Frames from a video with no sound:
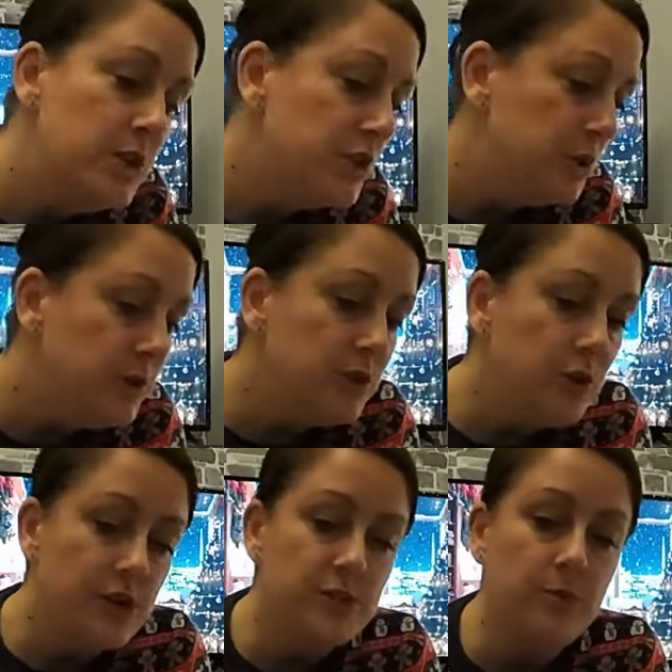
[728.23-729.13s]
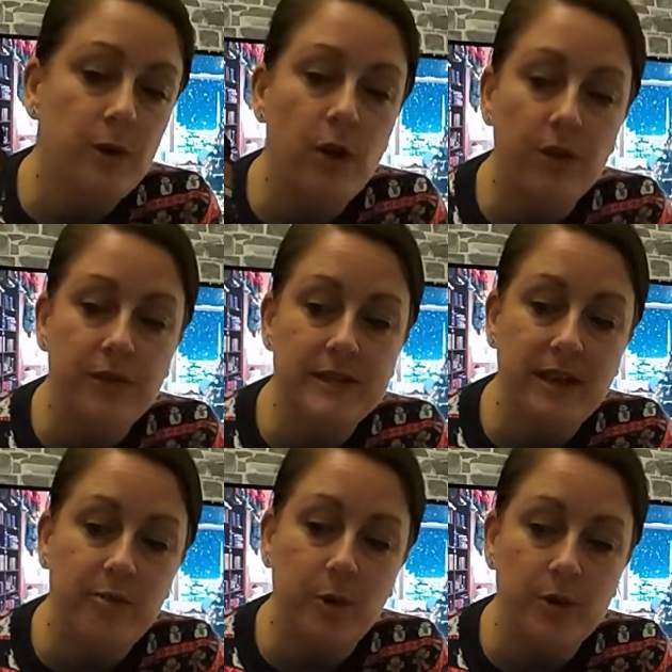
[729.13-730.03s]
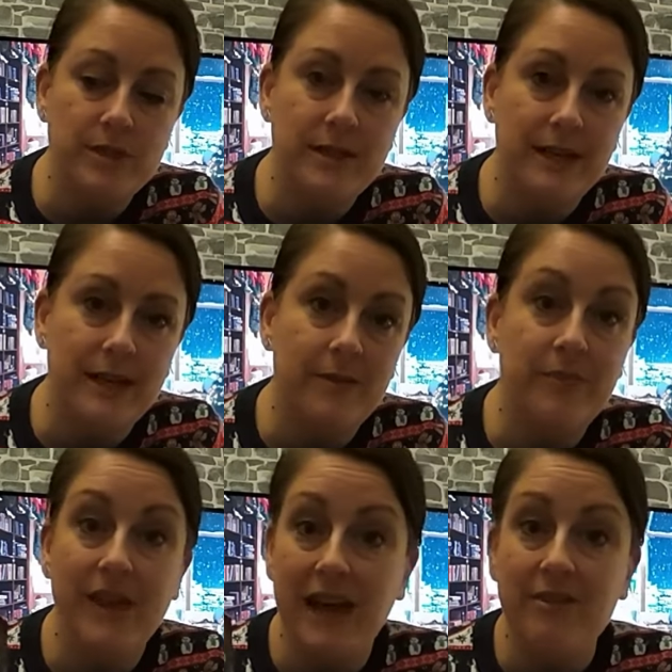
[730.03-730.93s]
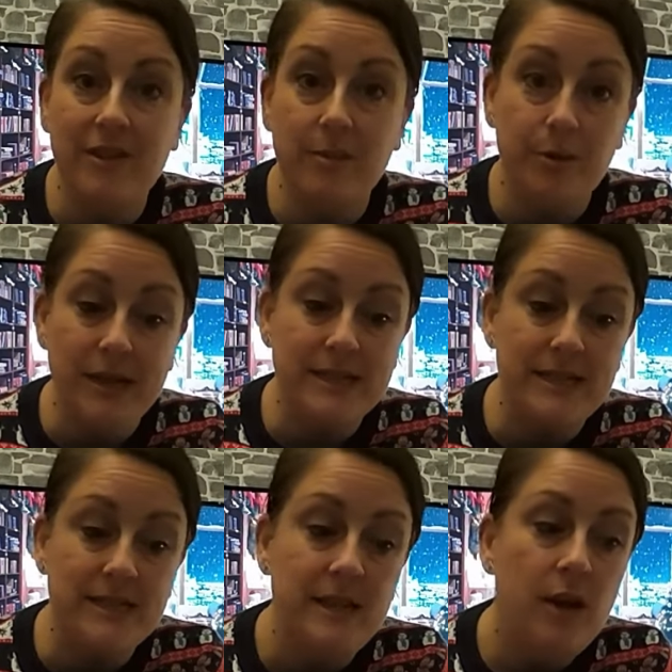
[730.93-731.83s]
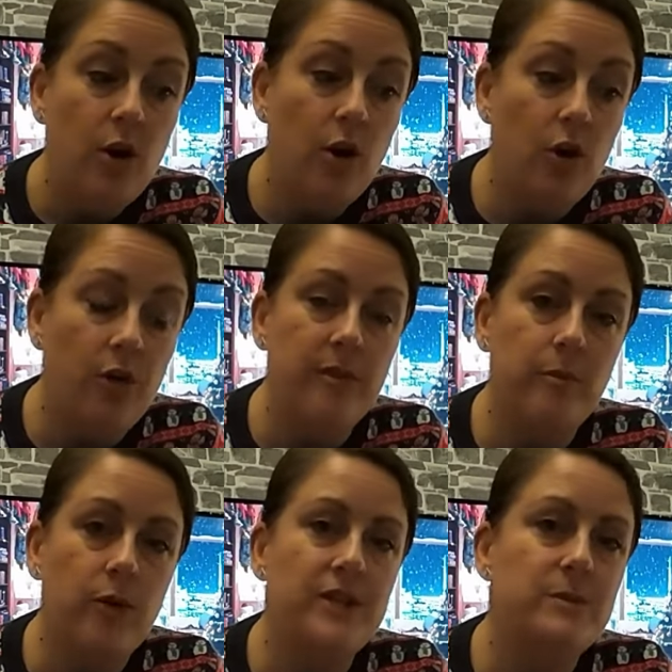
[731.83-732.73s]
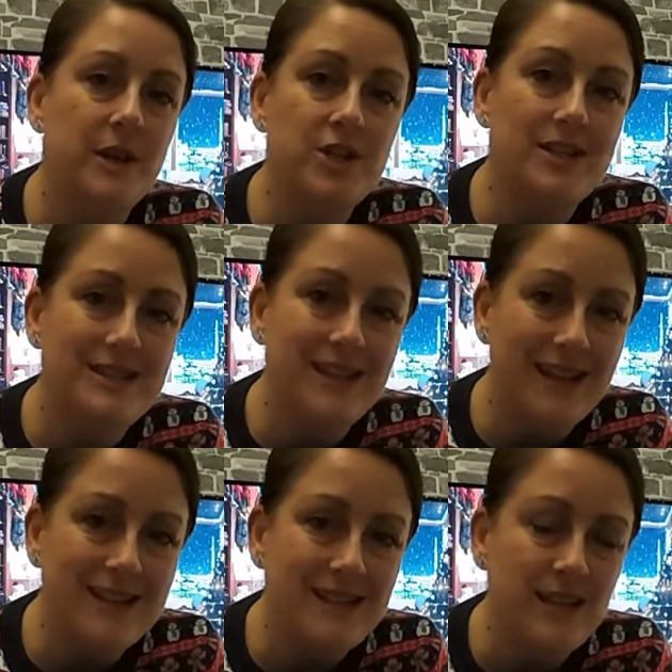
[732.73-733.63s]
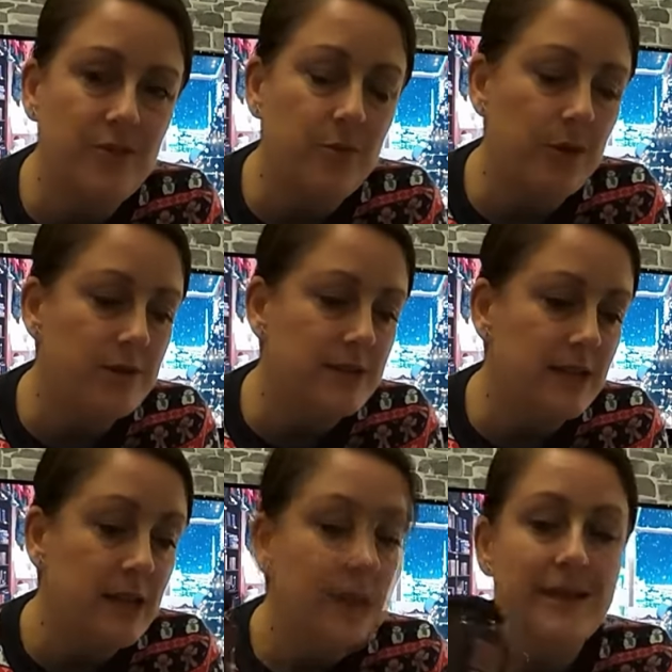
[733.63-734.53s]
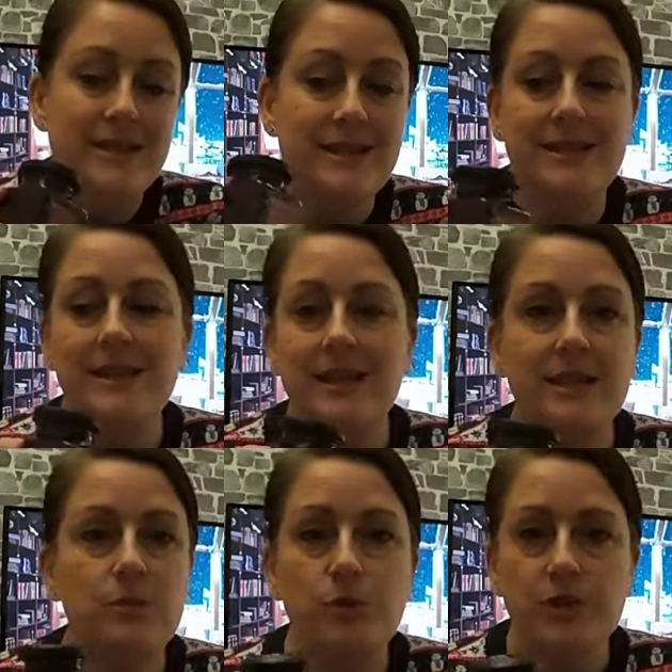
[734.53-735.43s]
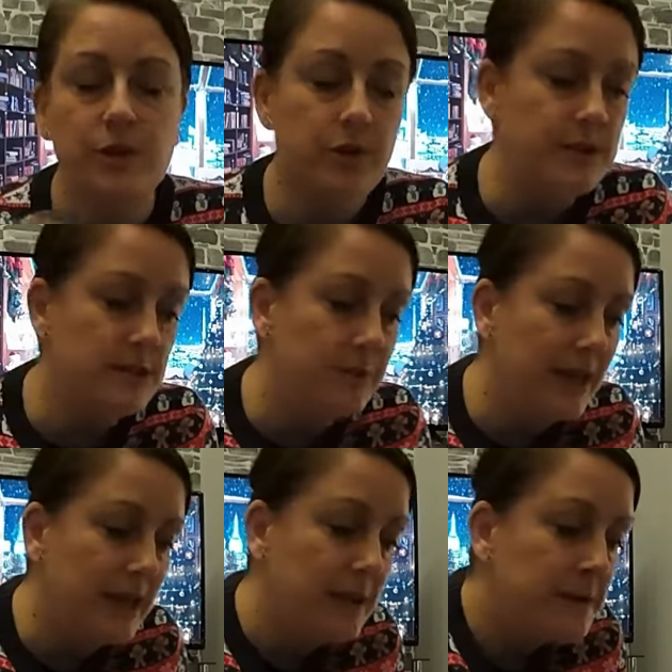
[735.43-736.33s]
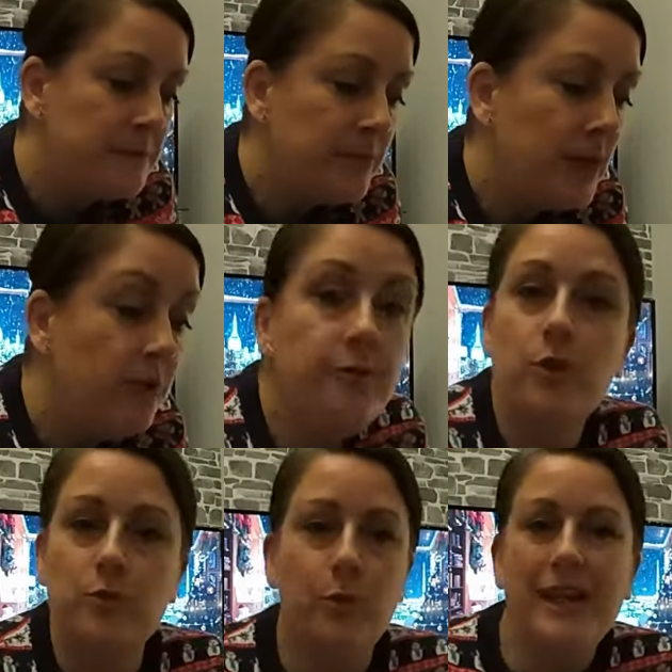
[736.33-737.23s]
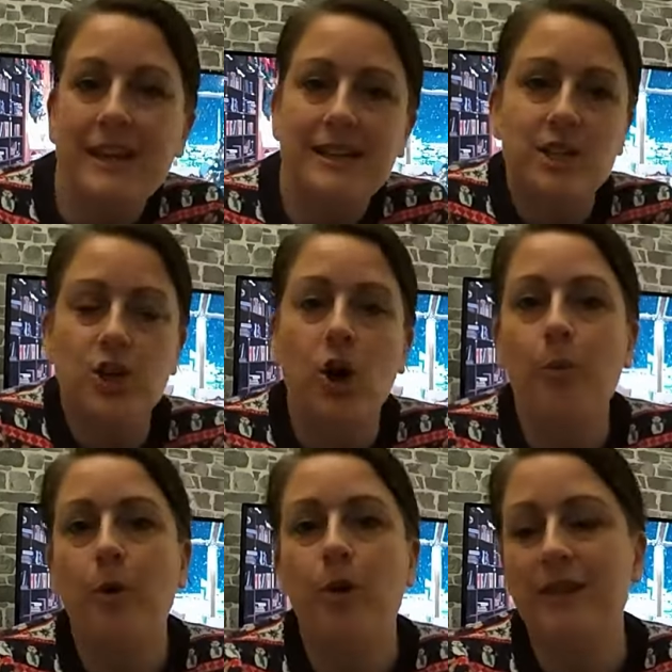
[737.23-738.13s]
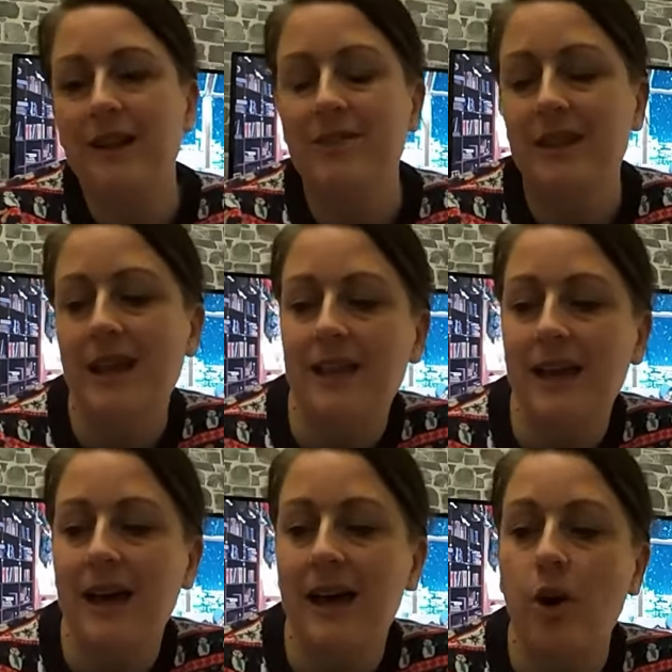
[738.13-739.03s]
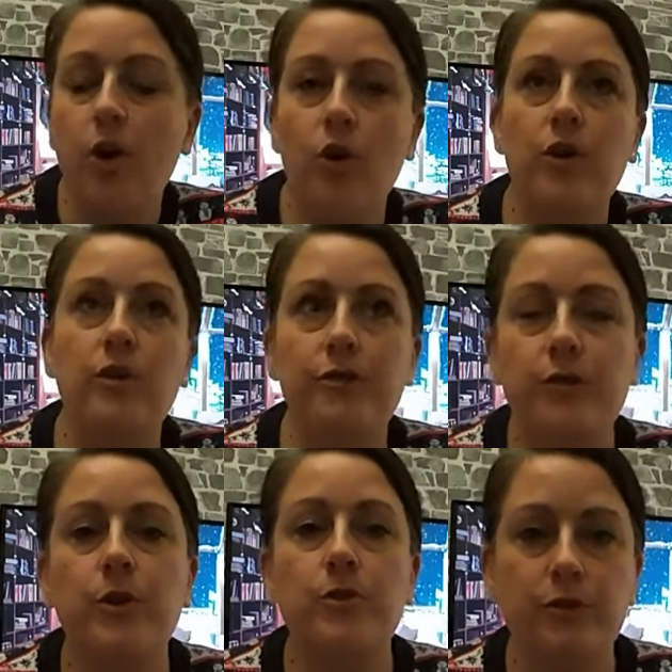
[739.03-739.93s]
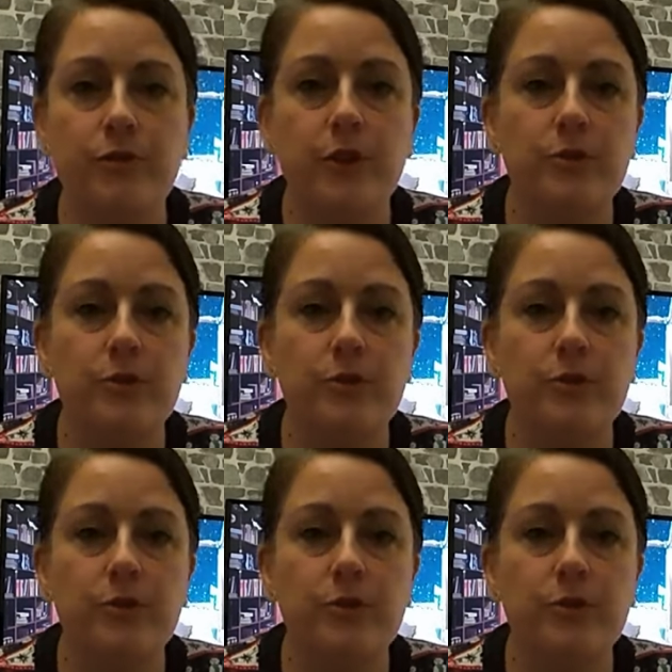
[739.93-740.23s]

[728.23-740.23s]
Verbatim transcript: So you will notice from a lot of things that I've bought today, they are either branded or they're more the specially selected from Aldi, because as I said, this wasn't going to be a full weekly shop or anything like that, or food.